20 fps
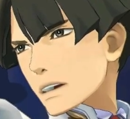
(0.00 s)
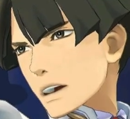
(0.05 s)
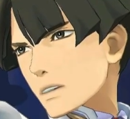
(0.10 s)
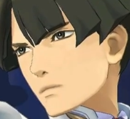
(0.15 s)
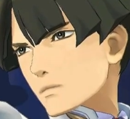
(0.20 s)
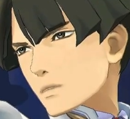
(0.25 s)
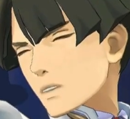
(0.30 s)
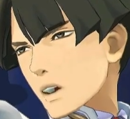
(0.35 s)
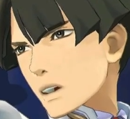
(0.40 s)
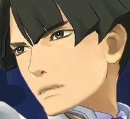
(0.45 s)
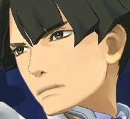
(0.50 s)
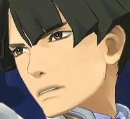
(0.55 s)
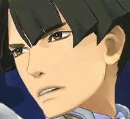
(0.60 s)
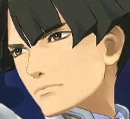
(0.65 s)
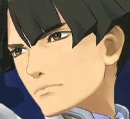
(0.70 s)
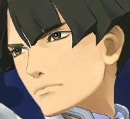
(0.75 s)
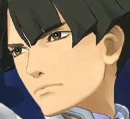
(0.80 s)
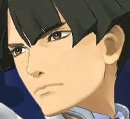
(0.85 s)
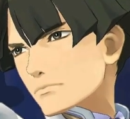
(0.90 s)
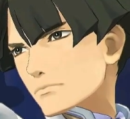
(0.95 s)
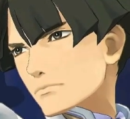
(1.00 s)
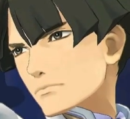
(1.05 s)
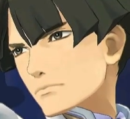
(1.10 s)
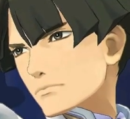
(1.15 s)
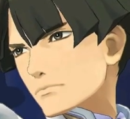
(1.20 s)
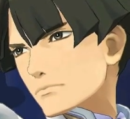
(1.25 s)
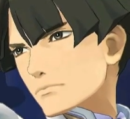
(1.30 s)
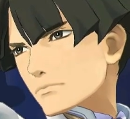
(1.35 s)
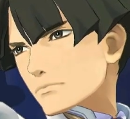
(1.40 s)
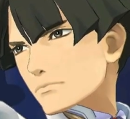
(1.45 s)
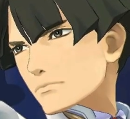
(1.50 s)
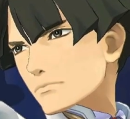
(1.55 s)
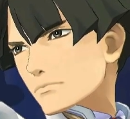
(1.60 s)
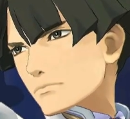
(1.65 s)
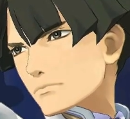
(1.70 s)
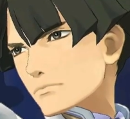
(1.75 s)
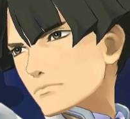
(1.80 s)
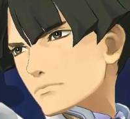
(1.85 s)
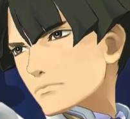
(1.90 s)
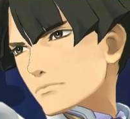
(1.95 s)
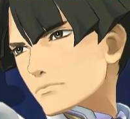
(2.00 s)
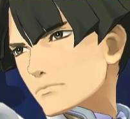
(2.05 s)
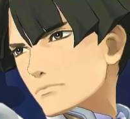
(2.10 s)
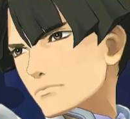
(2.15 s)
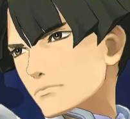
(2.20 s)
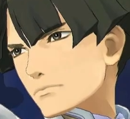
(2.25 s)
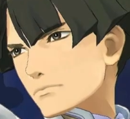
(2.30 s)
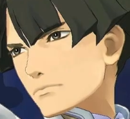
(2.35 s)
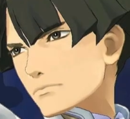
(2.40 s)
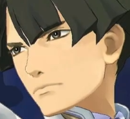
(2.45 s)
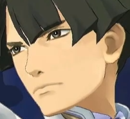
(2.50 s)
Because it's simply not possible that he impersonated Inspector